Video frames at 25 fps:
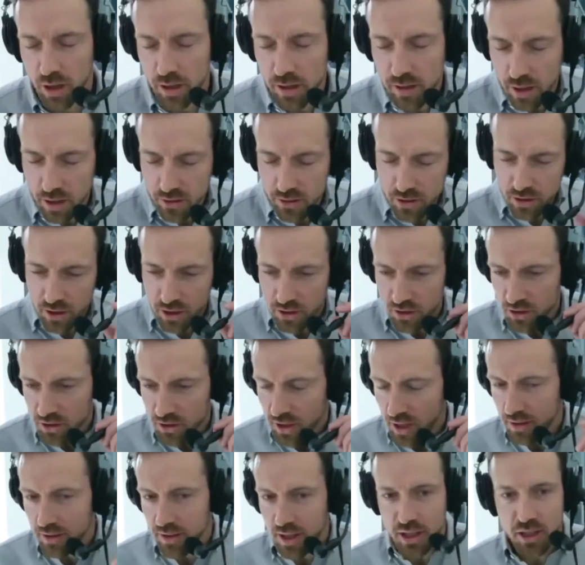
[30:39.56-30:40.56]
I'd just like to say
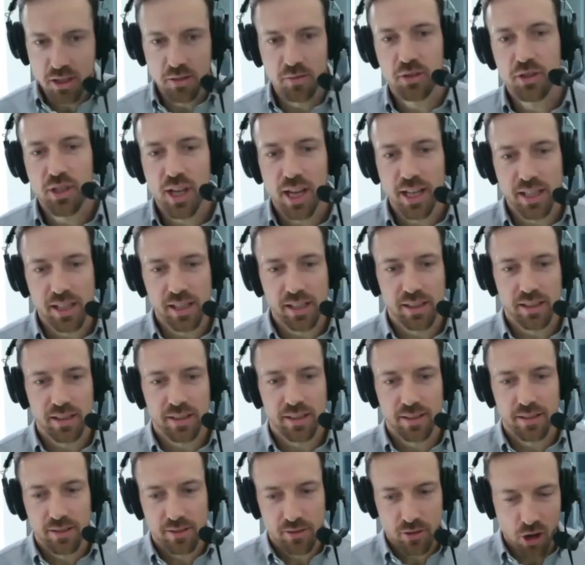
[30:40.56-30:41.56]
thank you for taking
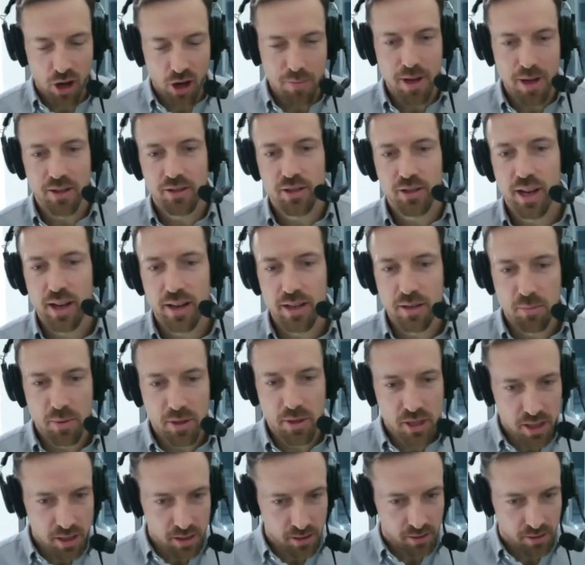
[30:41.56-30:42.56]
time out today. Your
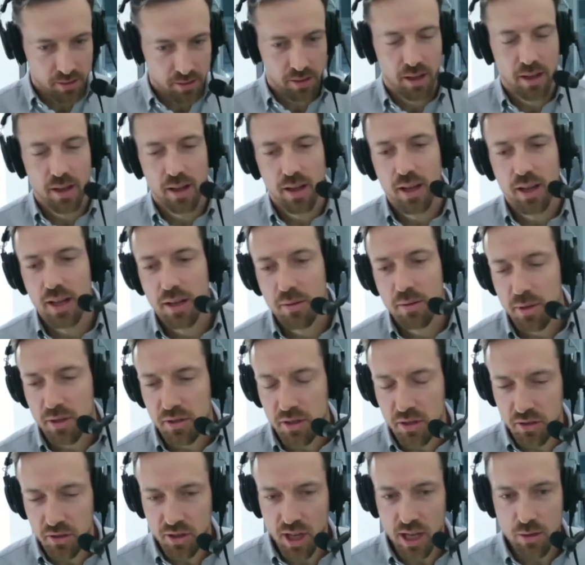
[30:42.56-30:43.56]
busy
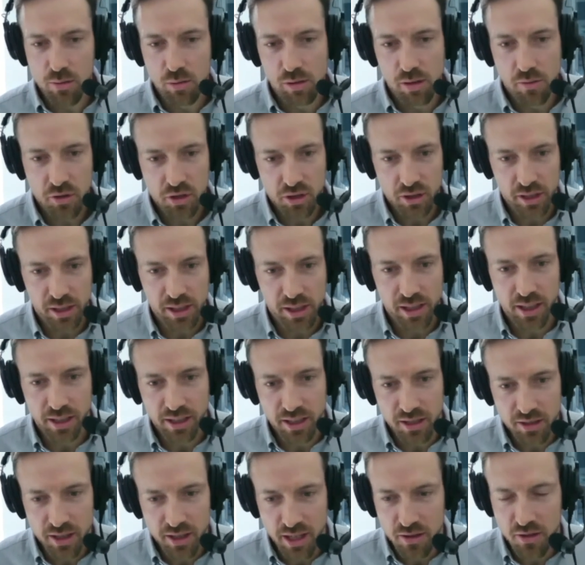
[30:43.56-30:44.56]
schedule obviously
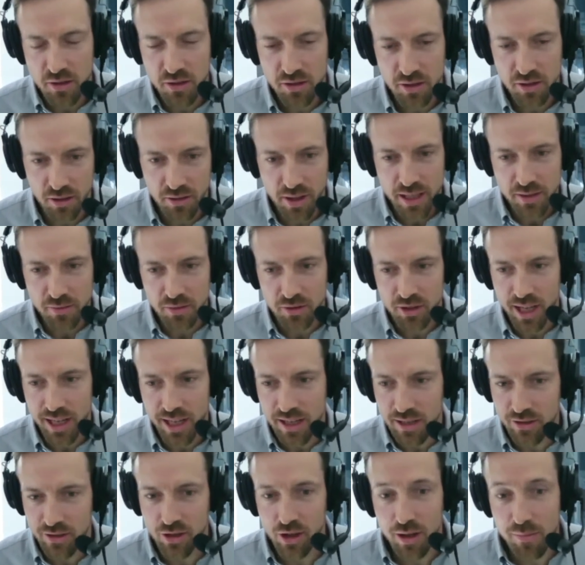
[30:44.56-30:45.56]
continues, so thanks for
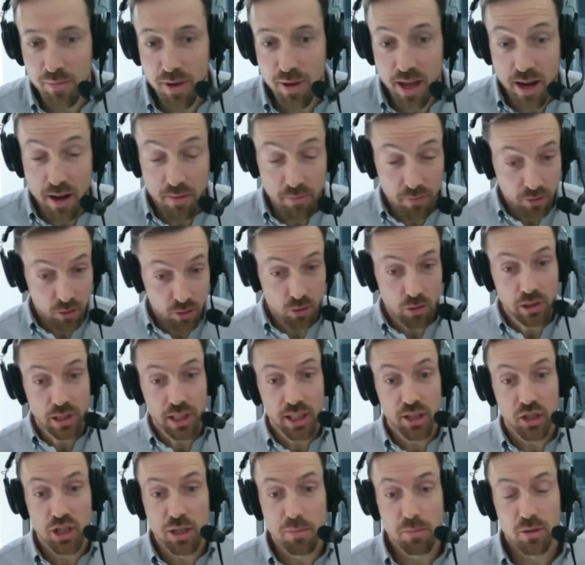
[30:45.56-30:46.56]
taking time out and for your
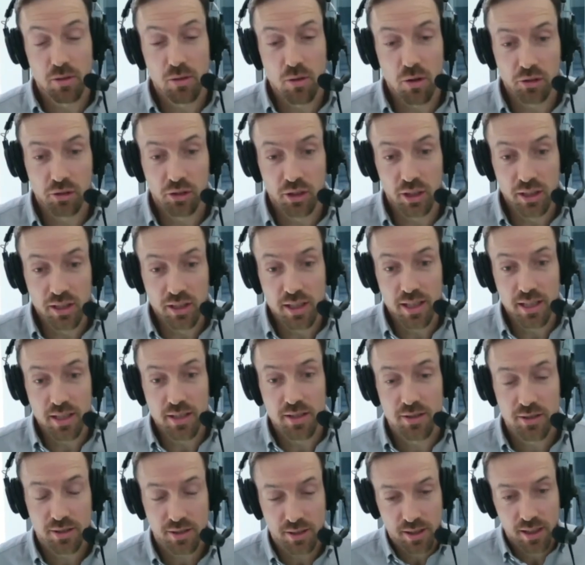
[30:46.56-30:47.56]
leadership across the
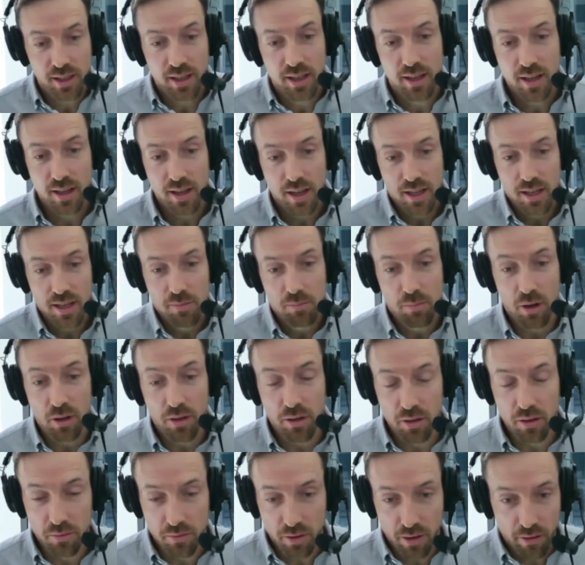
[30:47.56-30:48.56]
years, both at
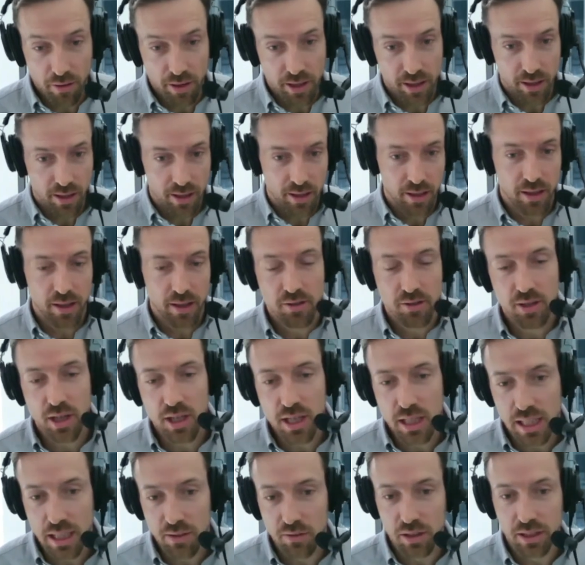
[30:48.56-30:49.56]
a very senior
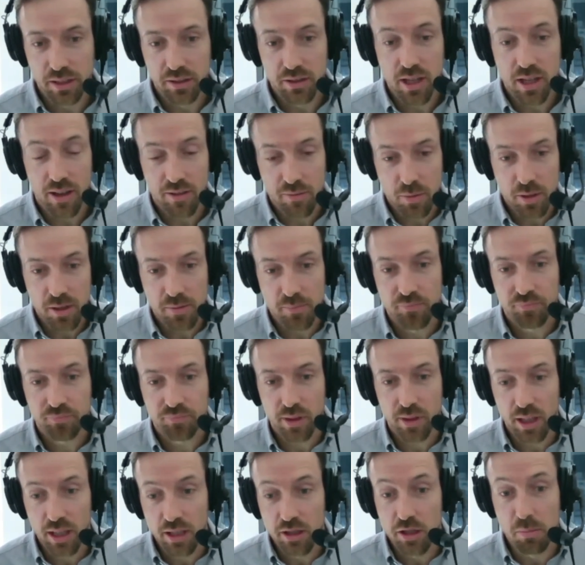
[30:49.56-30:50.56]
level in government,
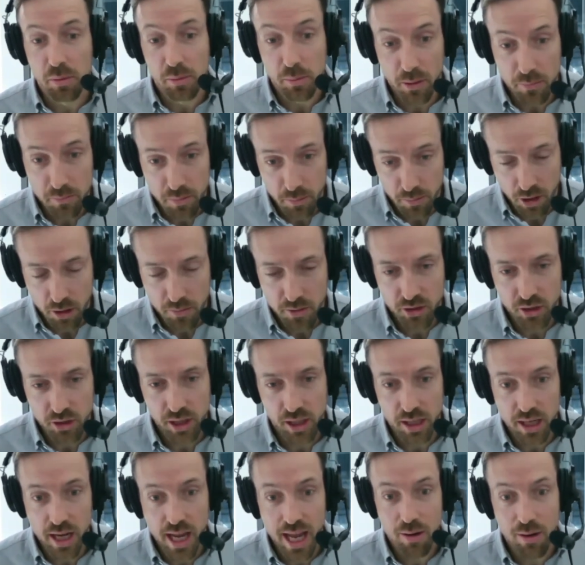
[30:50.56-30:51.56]
in diplomacy,
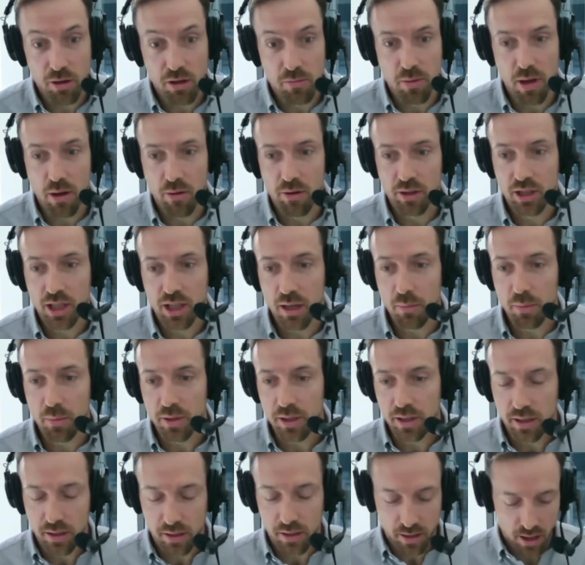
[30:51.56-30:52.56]
and now with the Boeing
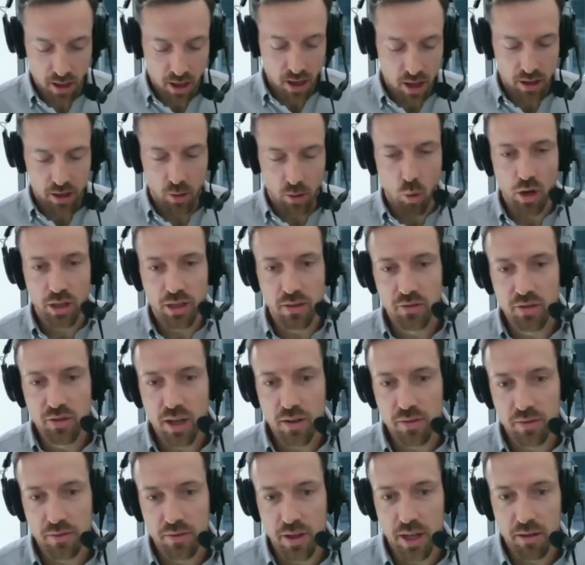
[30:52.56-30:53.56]
Company, and the work you've done
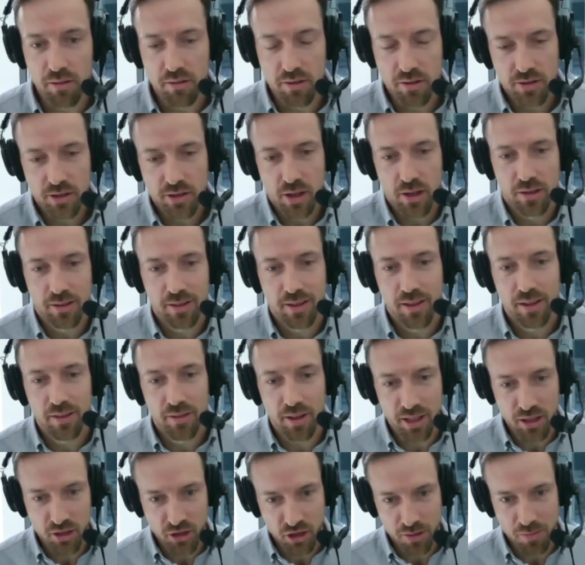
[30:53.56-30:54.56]
for veterans. So
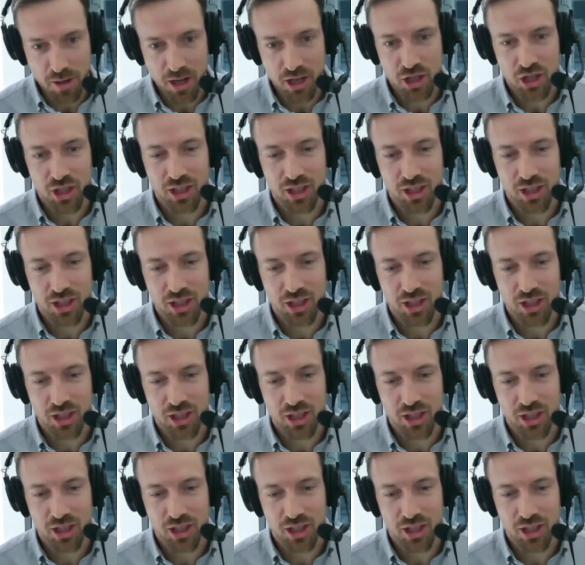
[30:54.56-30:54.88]
thank you so much.